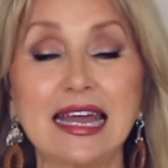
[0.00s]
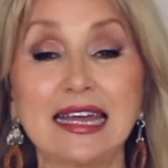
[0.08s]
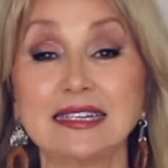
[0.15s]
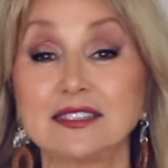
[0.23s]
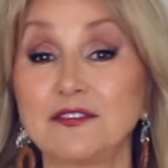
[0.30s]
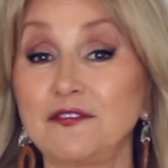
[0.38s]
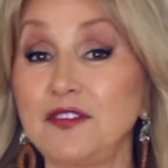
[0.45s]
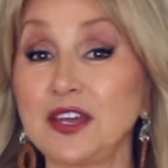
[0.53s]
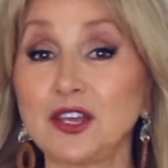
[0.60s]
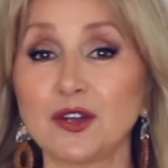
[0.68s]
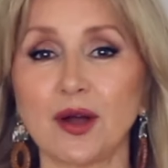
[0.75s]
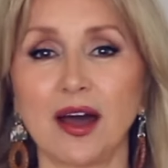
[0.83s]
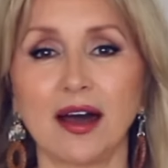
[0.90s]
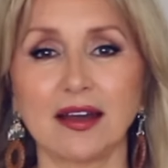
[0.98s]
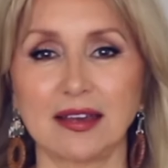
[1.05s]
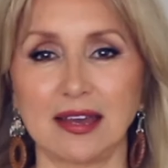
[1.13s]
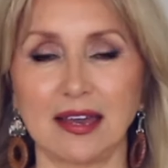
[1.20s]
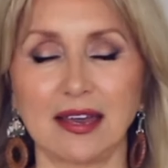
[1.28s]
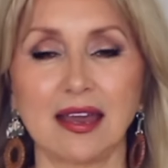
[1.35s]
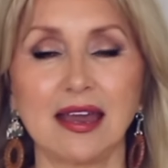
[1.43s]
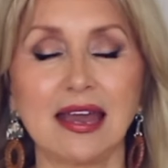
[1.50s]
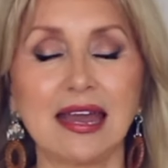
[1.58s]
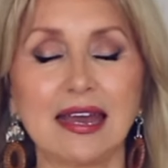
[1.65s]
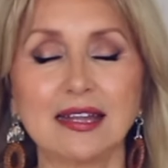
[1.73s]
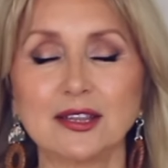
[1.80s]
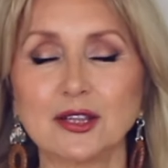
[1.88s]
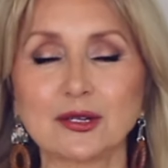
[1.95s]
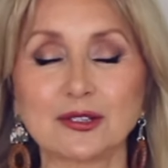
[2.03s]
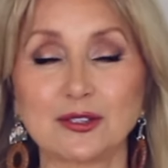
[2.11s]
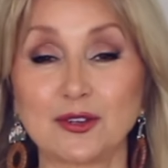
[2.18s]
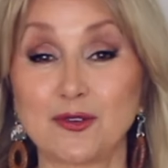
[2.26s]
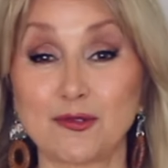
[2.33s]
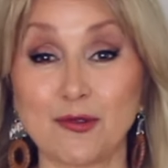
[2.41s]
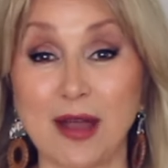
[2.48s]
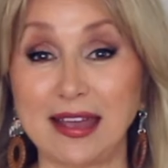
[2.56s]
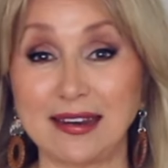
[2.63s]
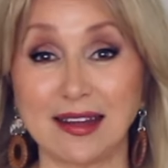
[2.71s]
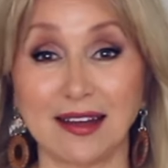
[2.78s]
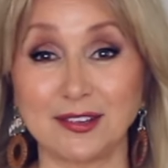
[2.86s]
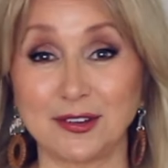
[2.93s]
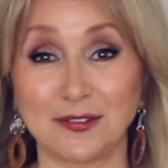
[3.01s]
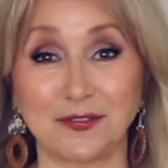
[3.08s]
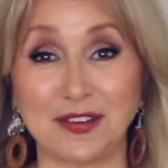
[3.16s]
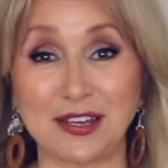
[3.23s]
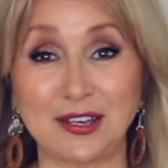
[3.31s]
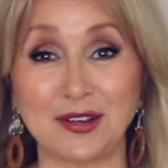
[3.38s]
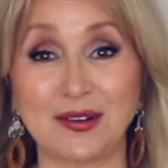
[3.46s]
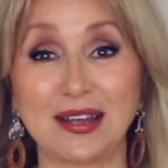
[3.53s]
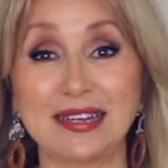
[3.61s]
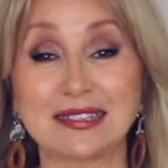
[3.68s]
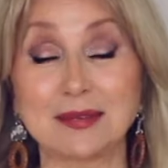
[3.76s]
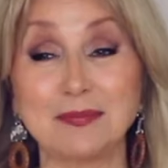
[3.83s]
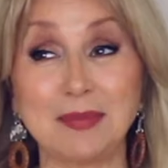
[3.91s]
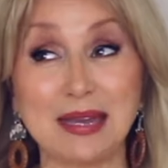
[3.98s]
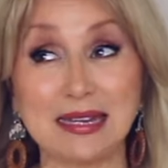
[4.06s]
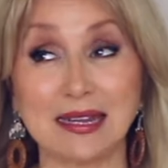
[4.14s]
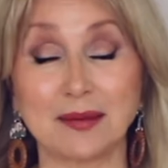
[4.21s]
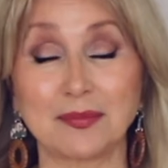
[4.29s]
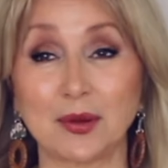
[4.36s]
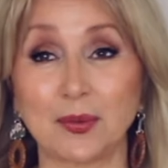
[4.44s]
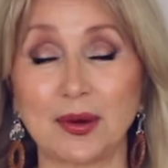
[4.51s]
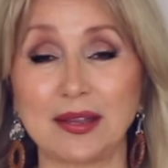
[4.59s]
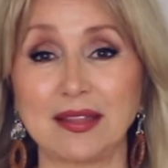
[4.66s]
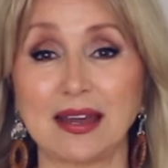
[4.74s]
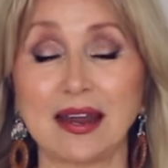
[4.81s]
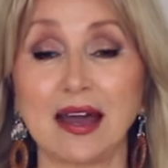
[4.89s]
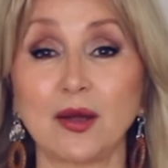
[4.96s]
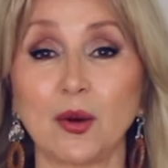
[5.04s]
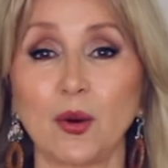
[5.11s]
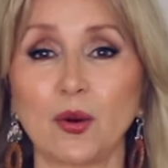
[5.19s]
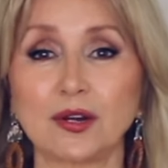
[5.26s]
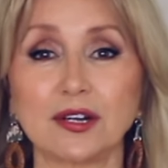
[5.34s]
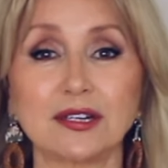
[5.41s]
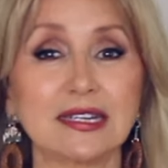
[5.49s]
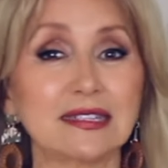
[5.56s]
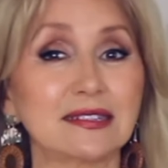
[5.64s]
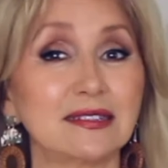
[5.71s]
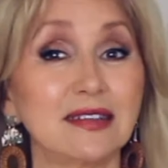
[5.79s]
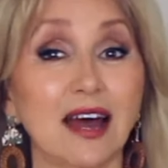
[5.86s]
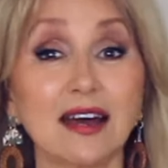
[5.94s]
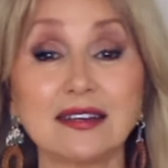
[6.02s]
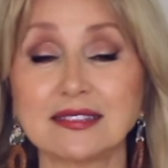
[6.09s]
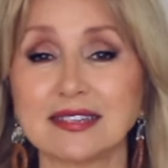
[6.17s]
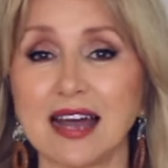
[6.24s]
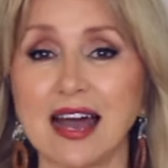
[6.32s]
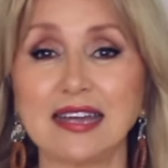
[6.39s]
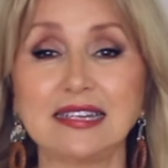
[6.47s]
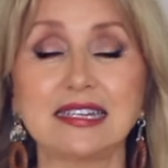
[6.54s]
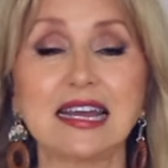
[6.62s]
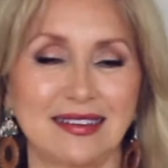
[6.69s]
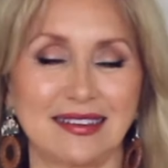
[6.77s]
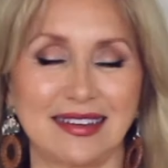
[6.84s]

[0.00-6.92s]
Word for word: It's figure hugging. It looks great on your figure. It's a medium, the one that I ordered. It's not tight.